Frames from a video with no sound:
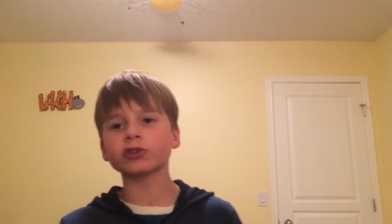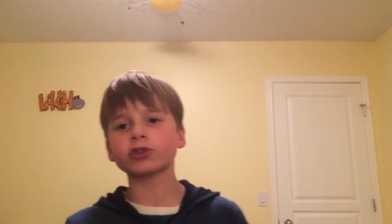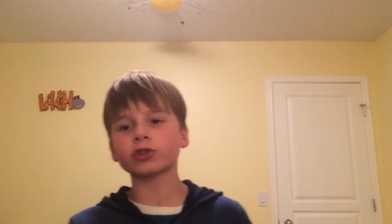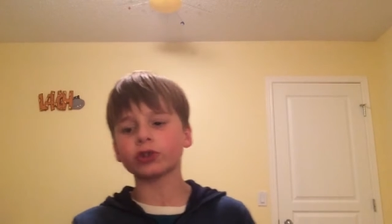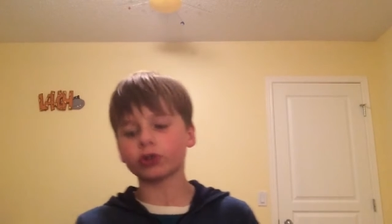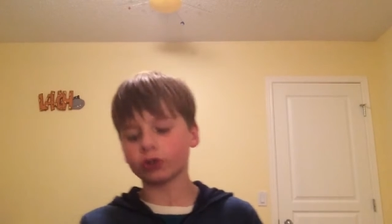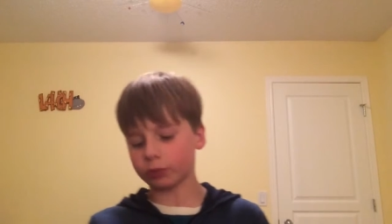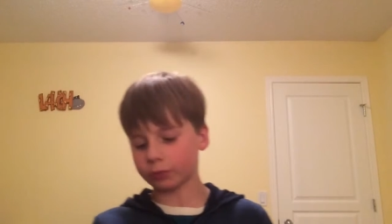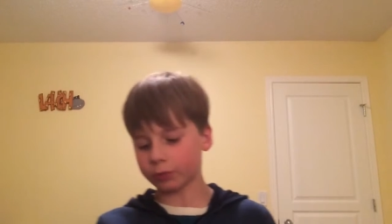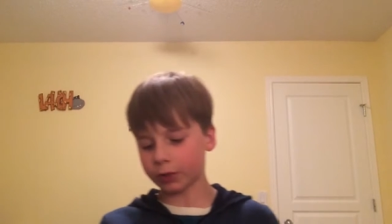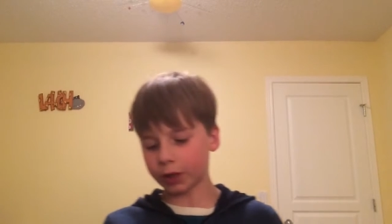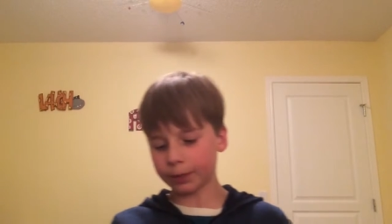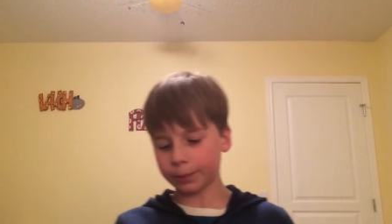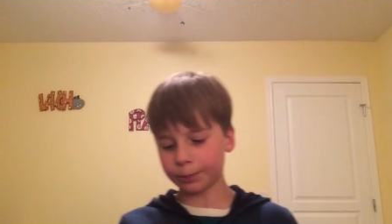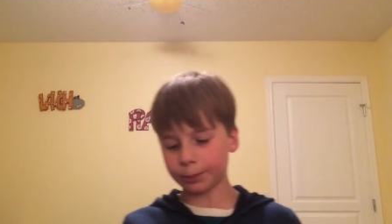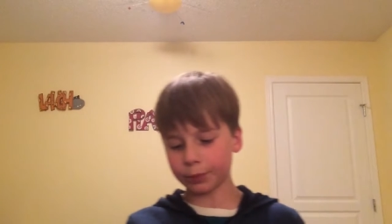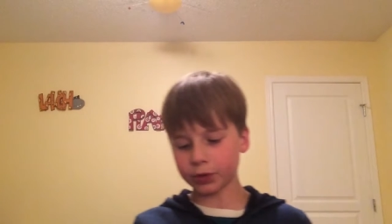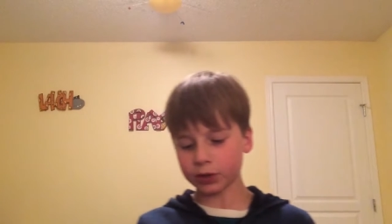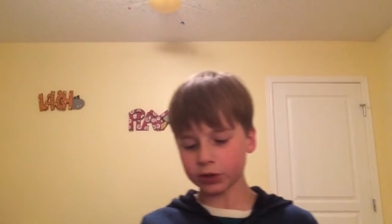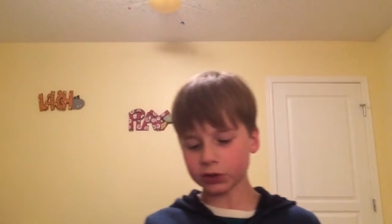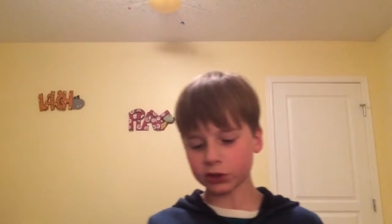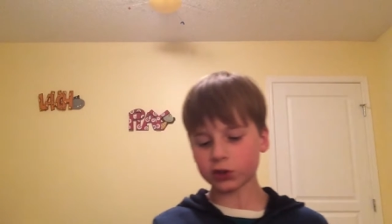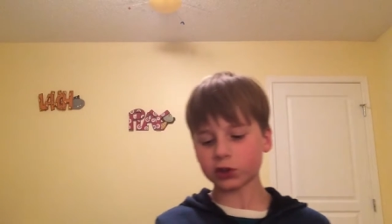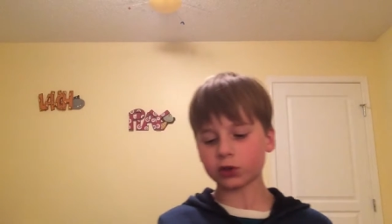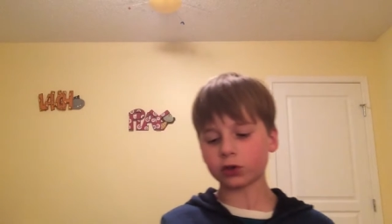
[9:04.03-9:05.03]
to show you my
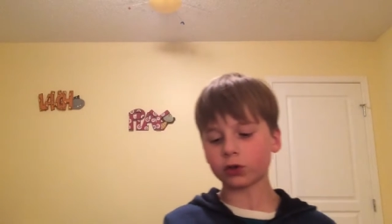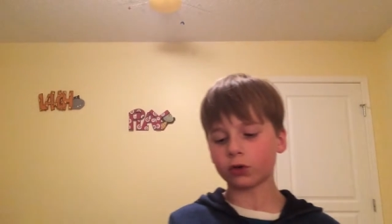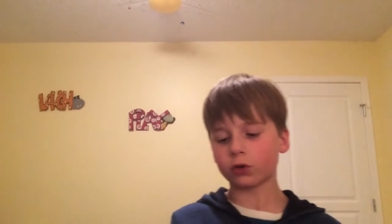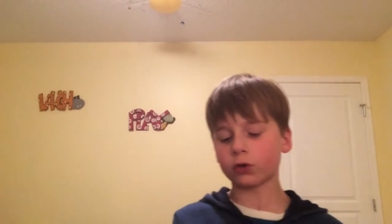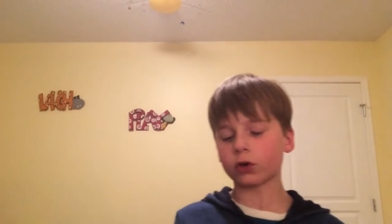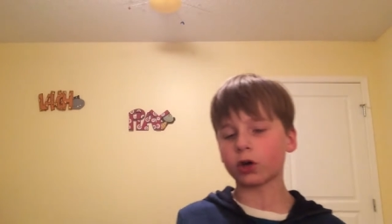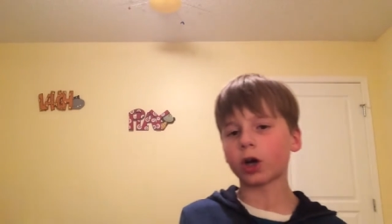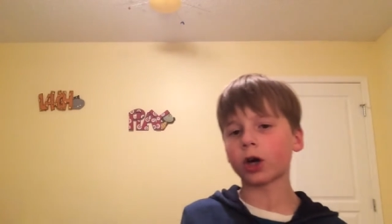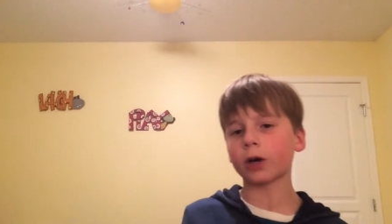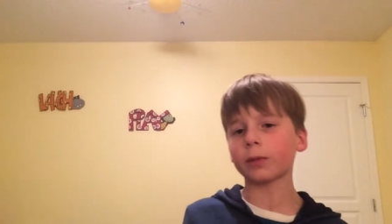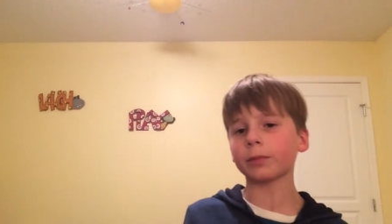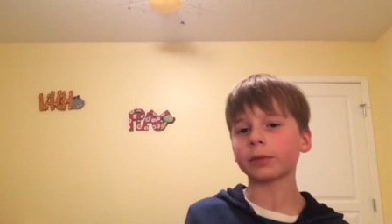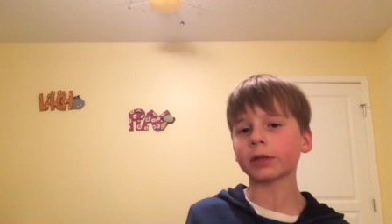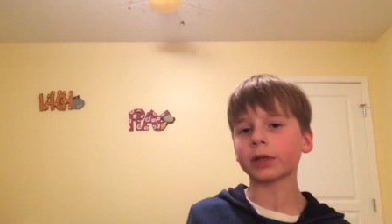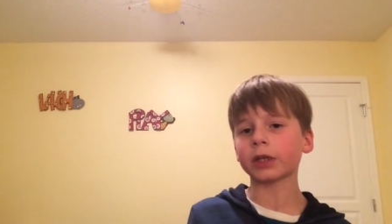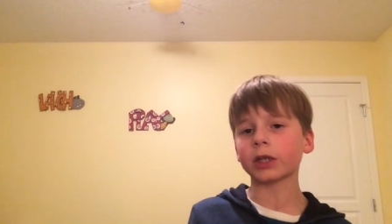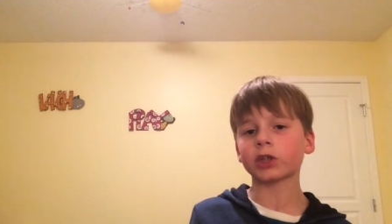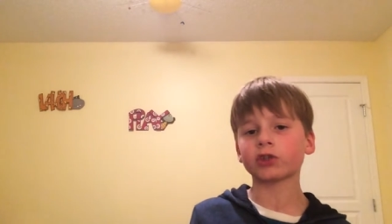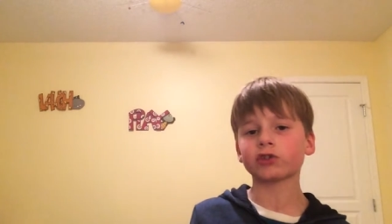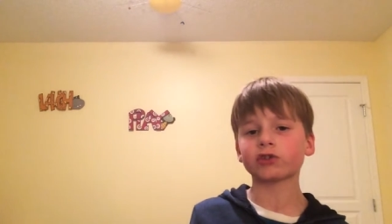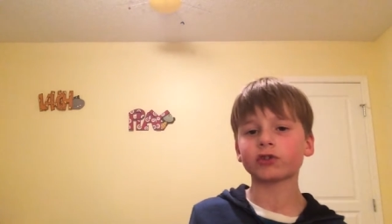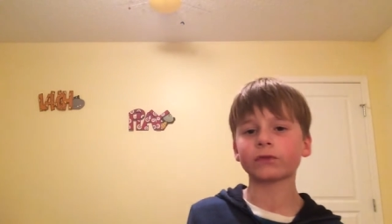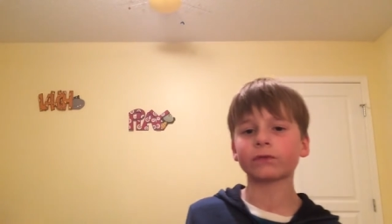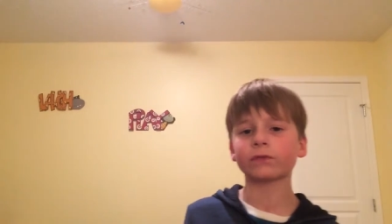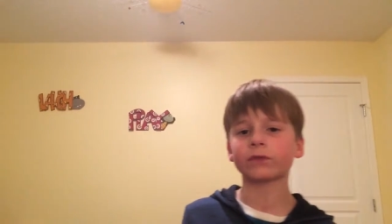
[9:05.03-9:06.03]
personal
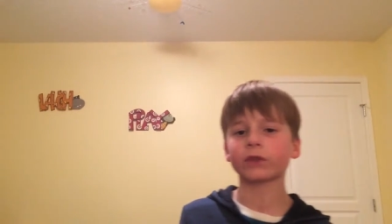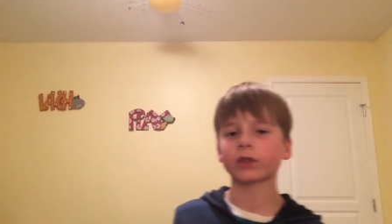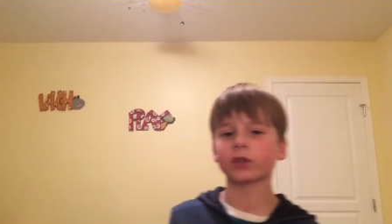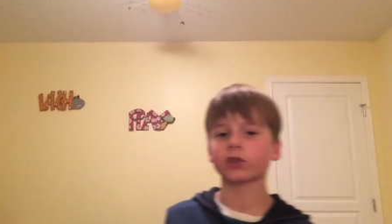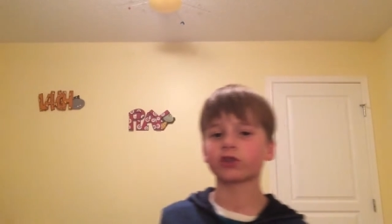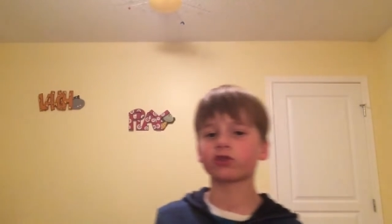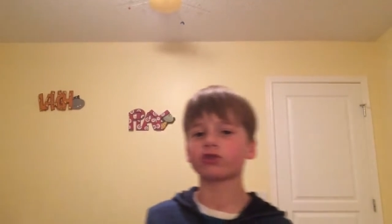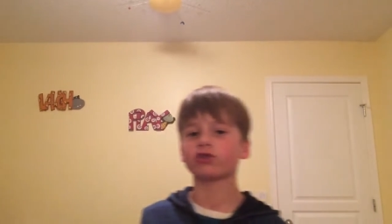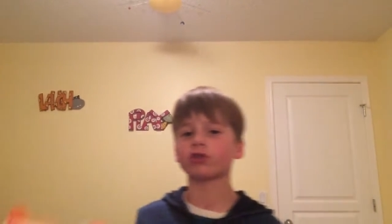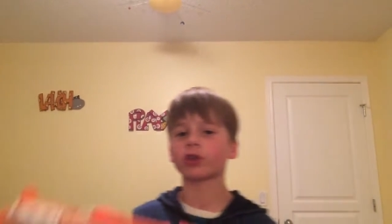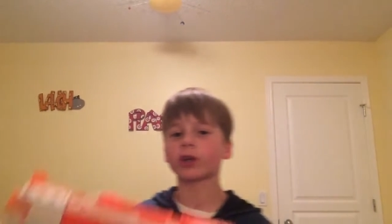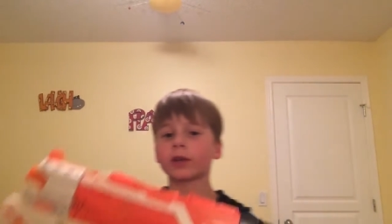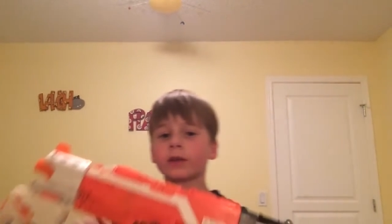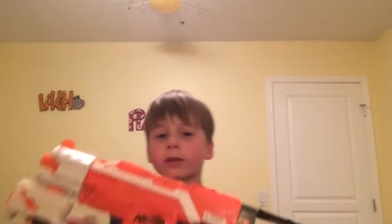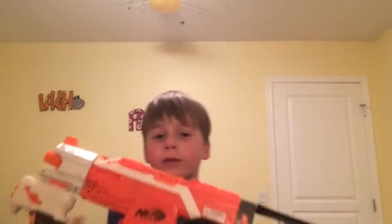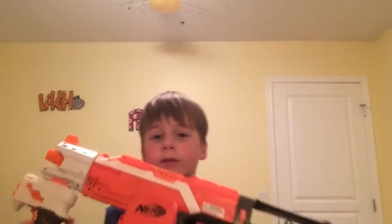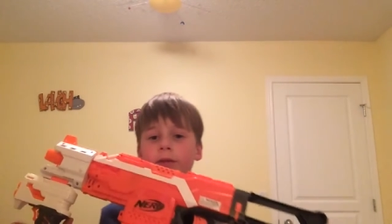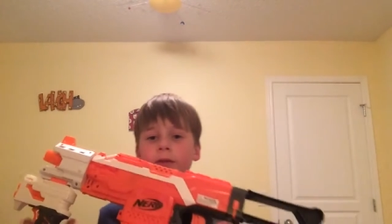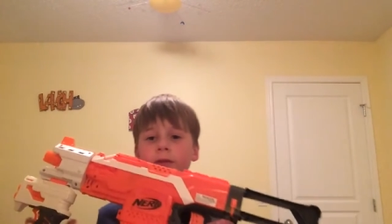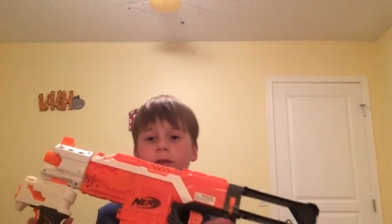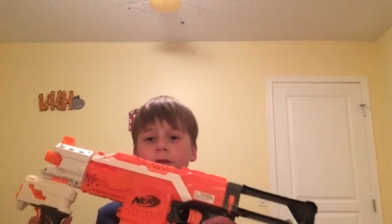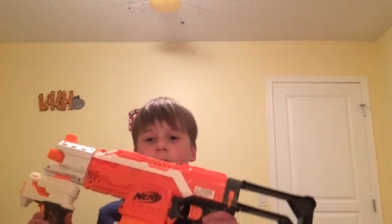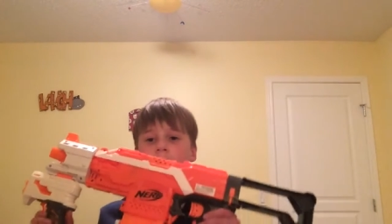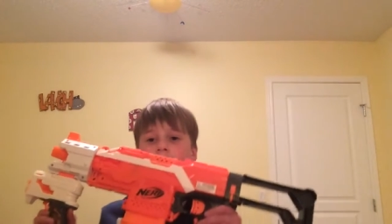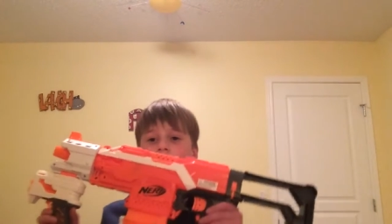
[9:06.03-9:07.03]
combination for the Stryfe.